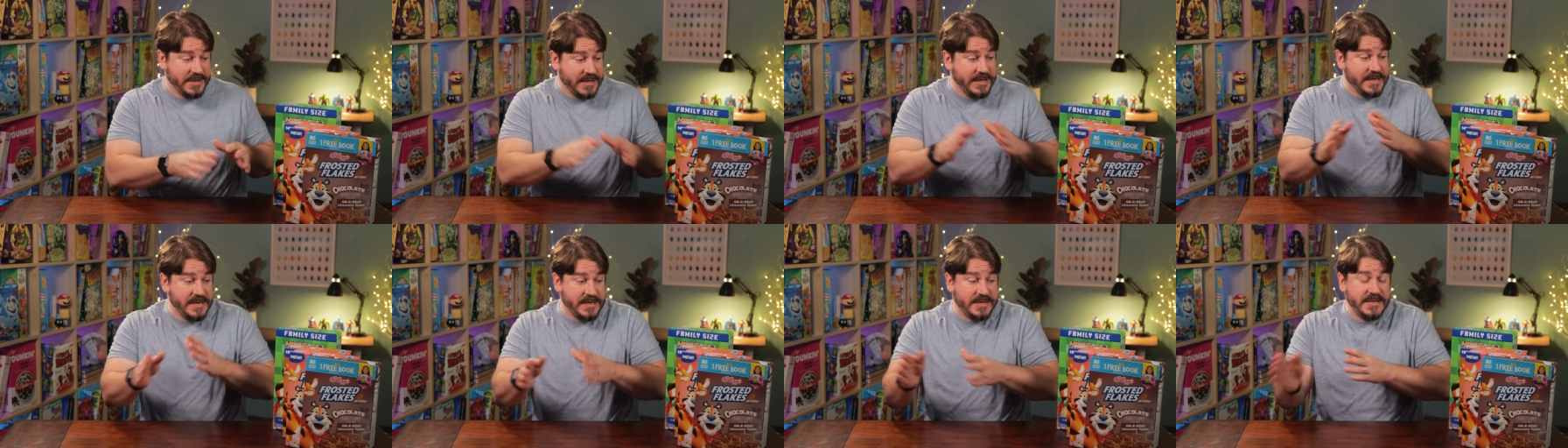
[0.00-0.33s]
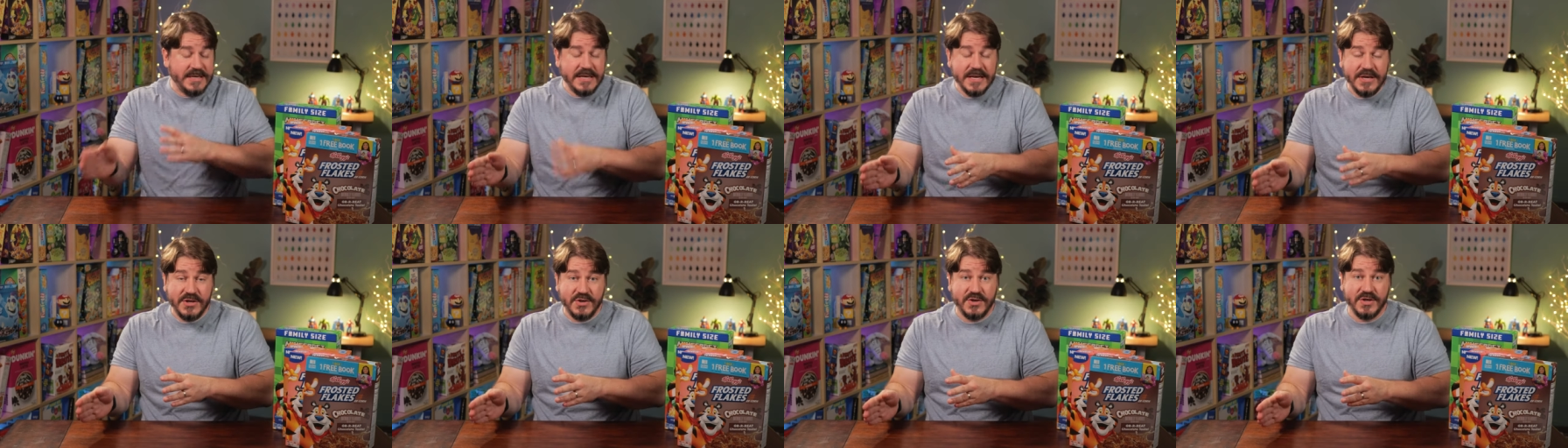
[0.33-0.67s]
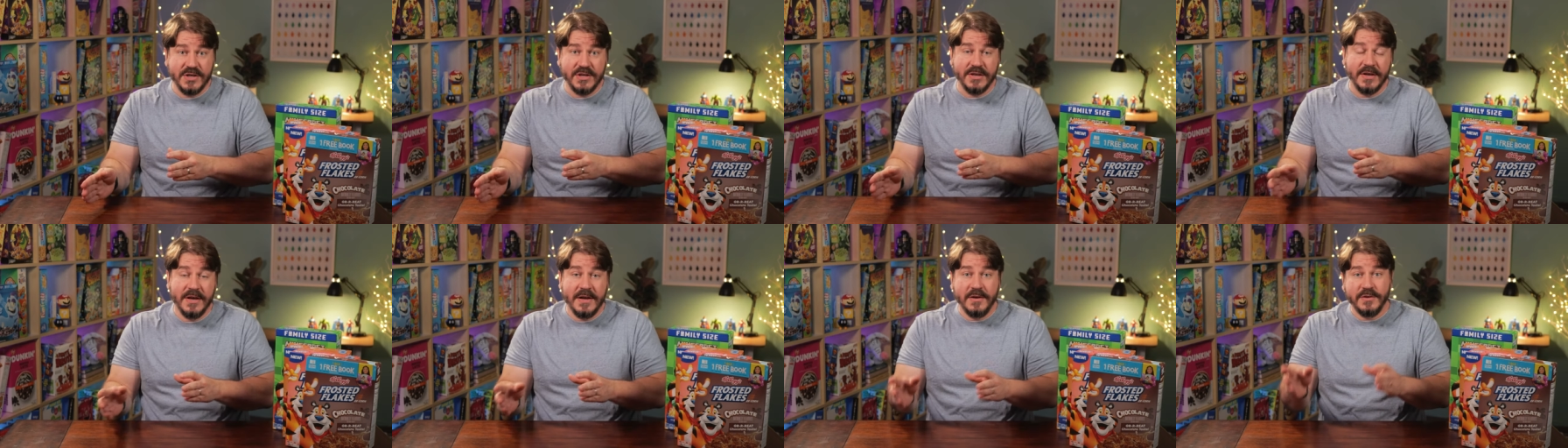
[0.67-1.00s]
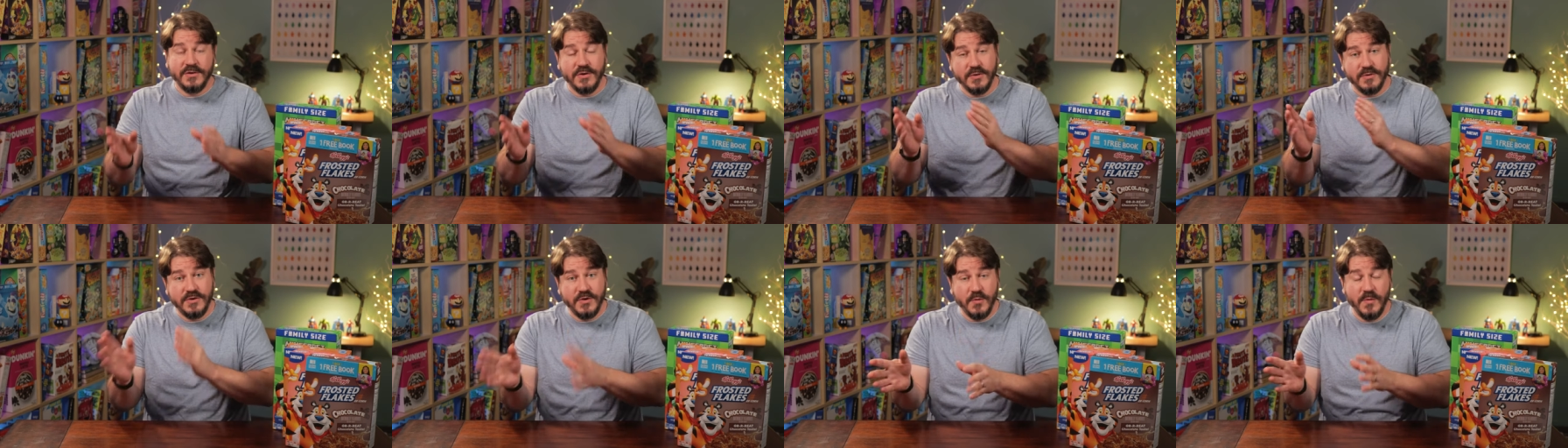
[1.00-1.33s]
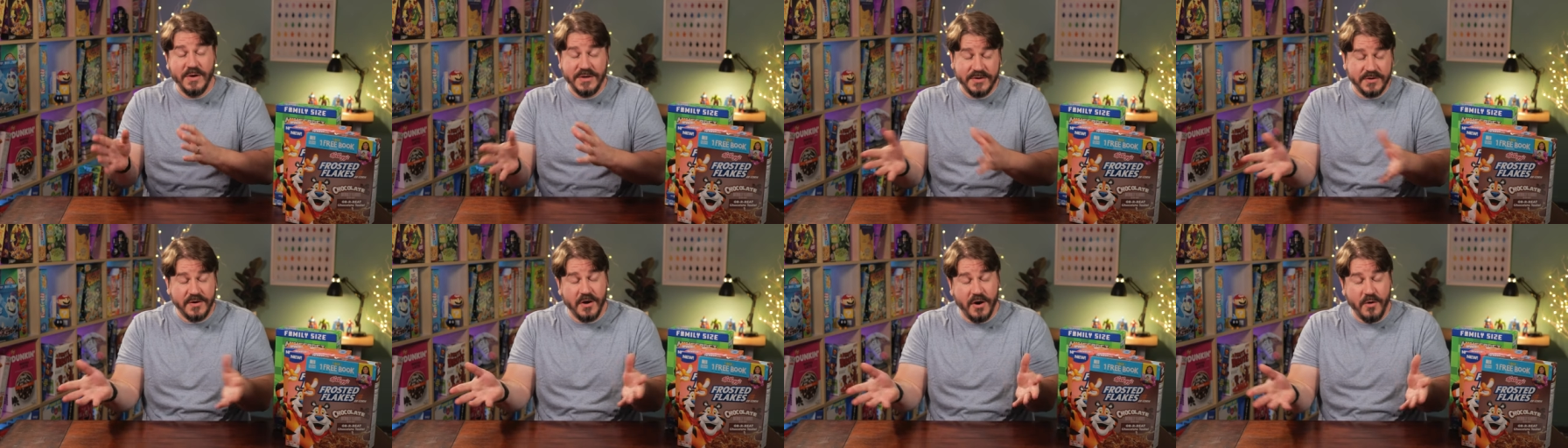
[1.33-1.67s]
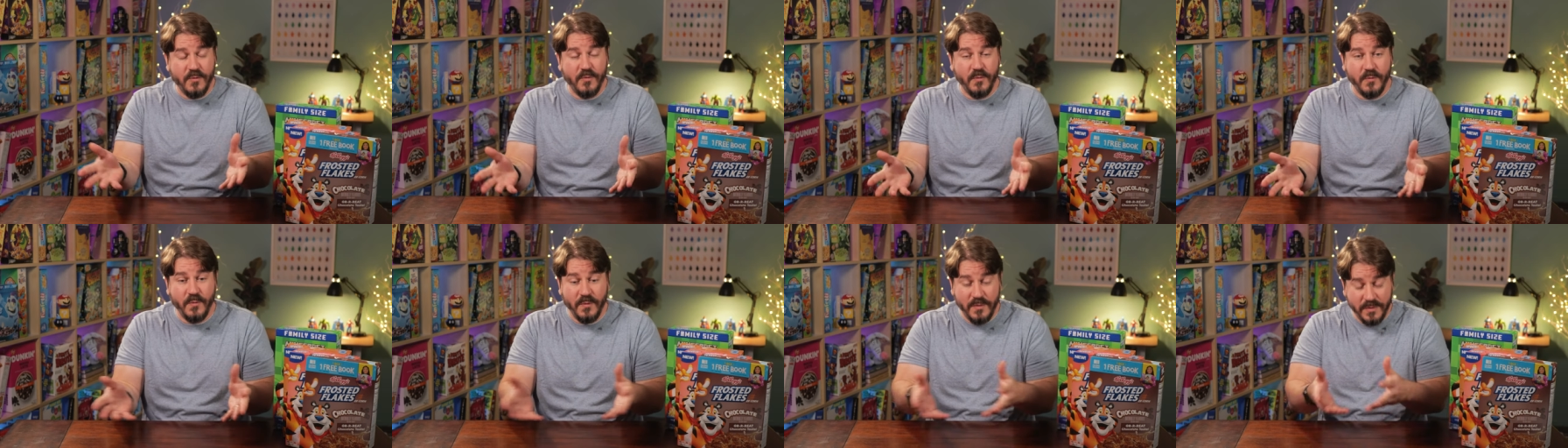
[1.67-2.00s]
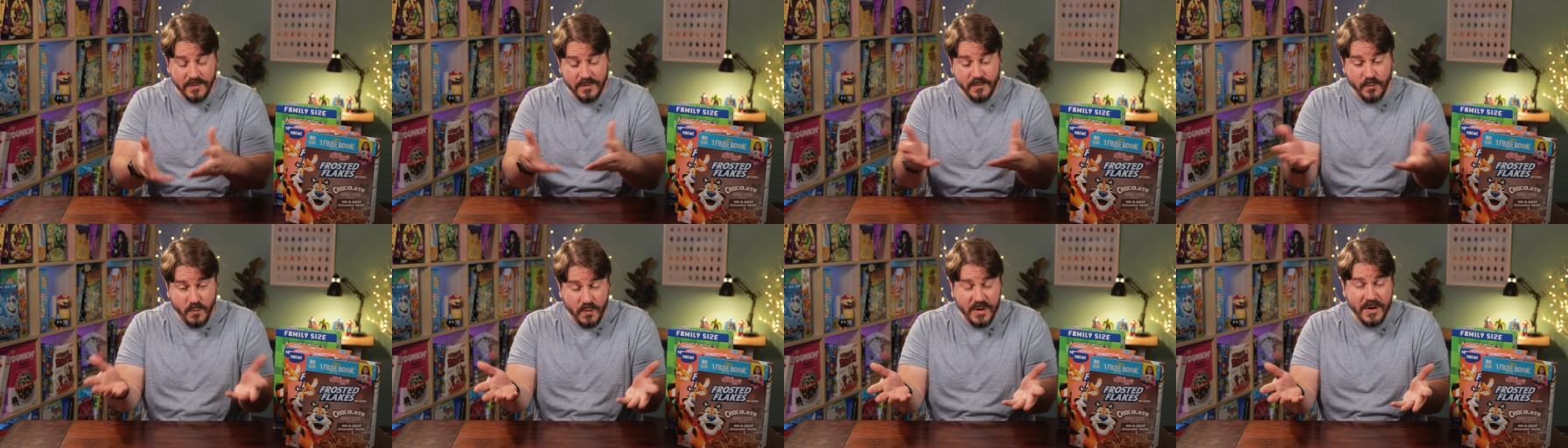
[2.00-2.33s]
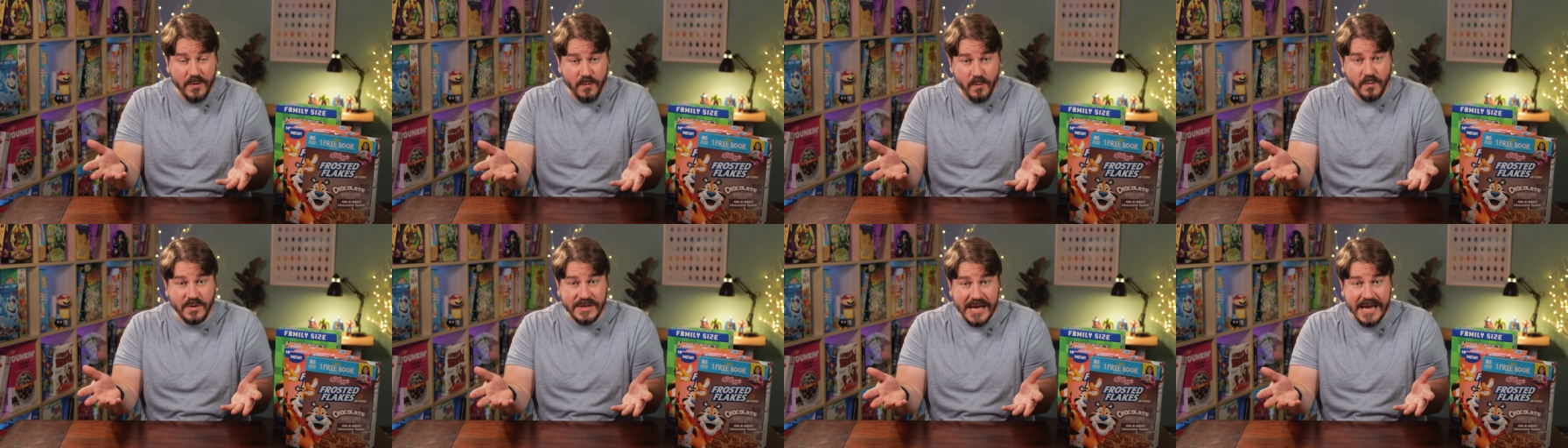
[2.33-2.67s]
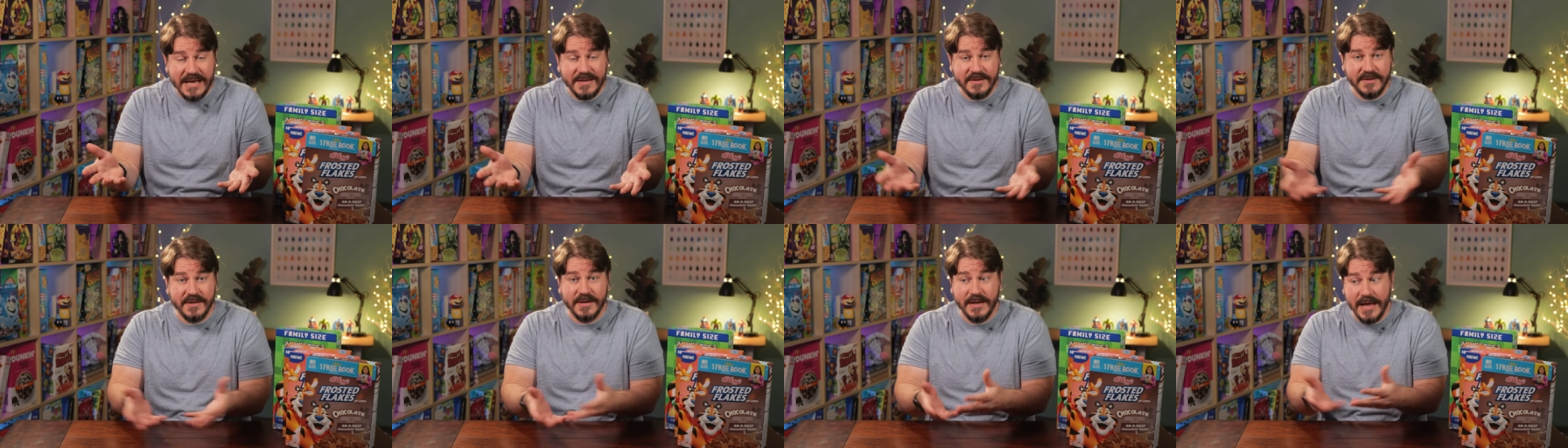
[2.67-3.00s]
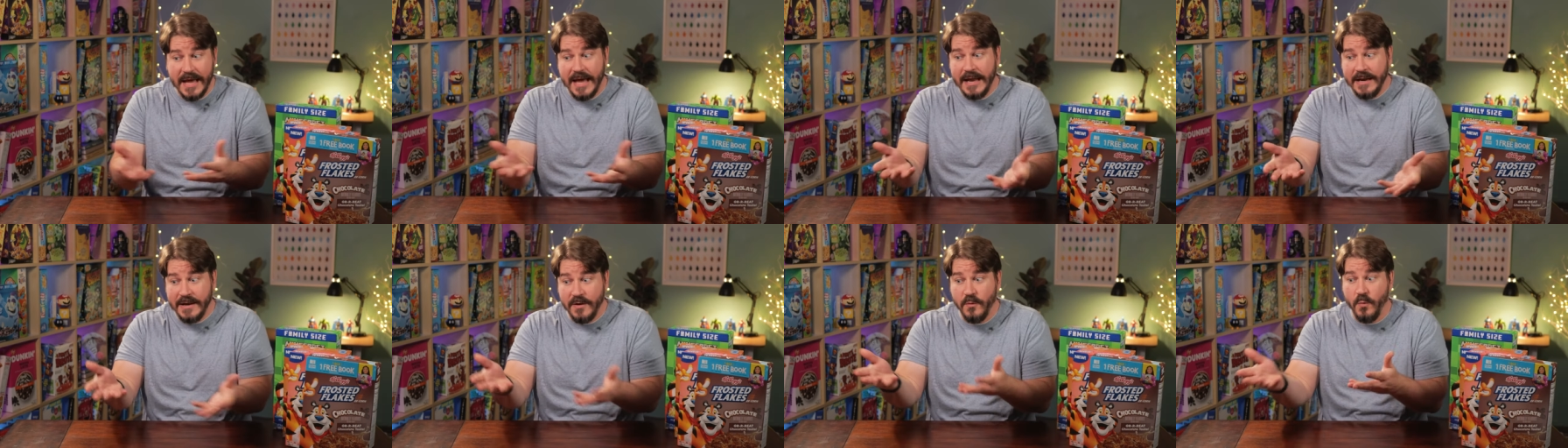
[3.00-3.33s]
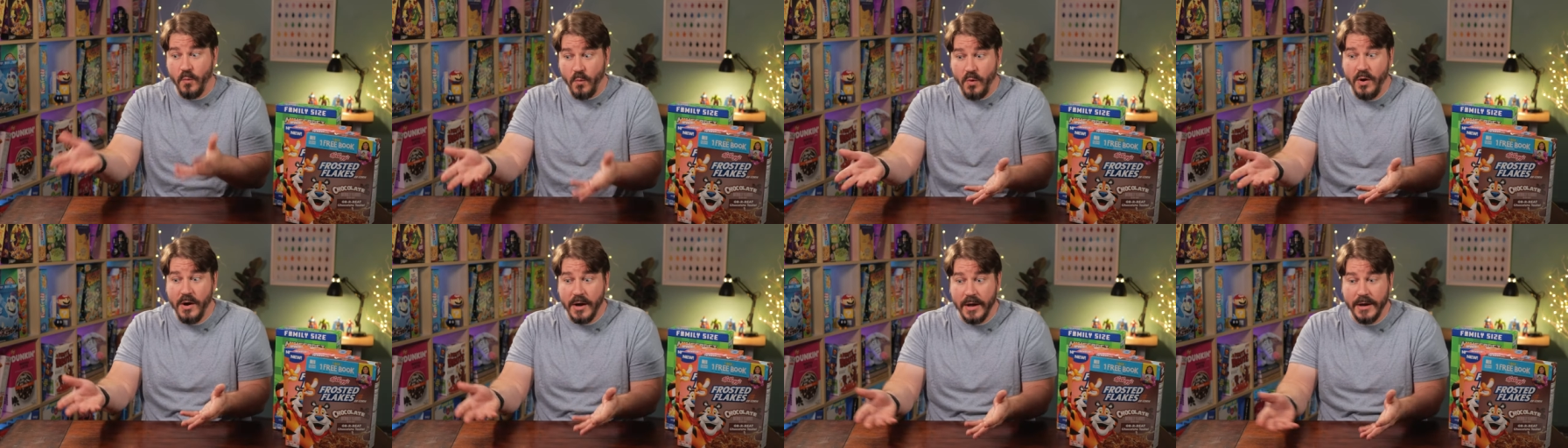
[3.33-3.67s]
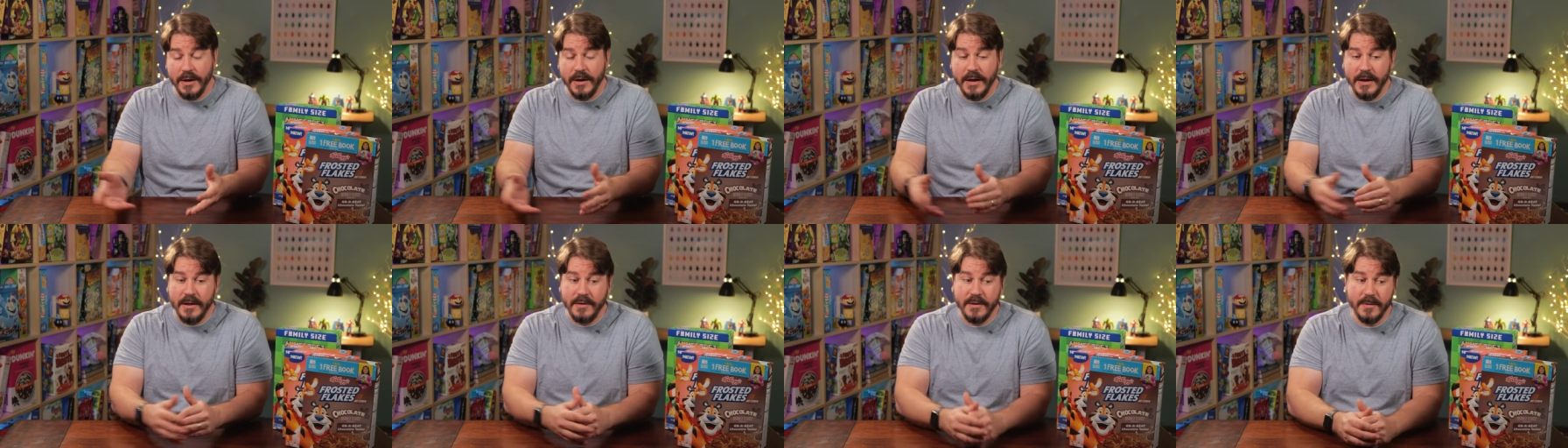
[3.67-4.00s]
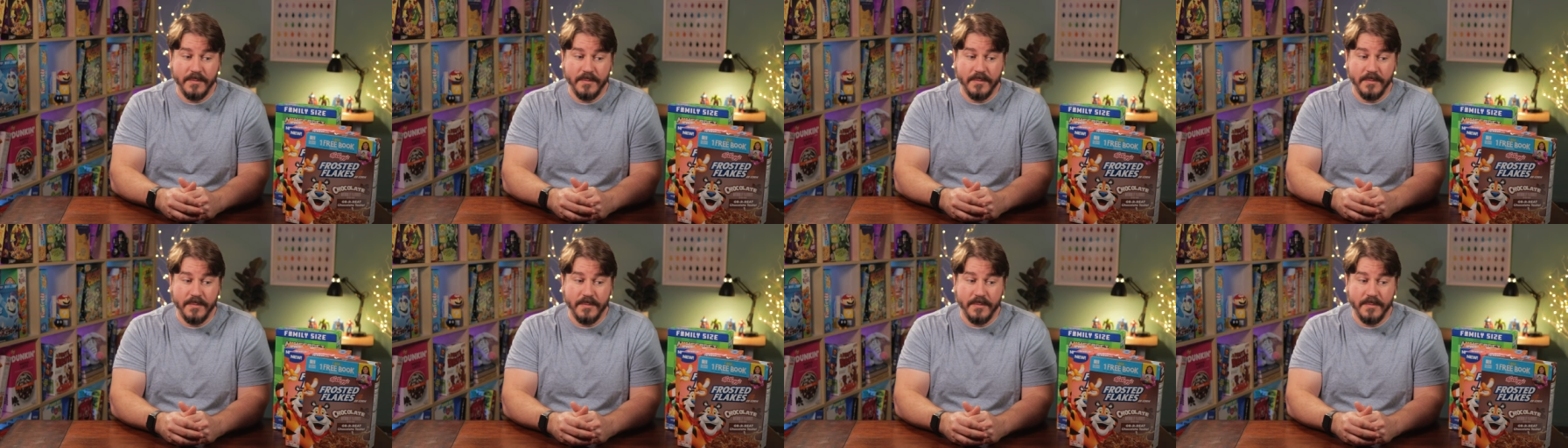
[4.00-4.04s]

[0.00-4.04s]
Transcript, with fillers: In addition to two weeks ago, we tasted and it won.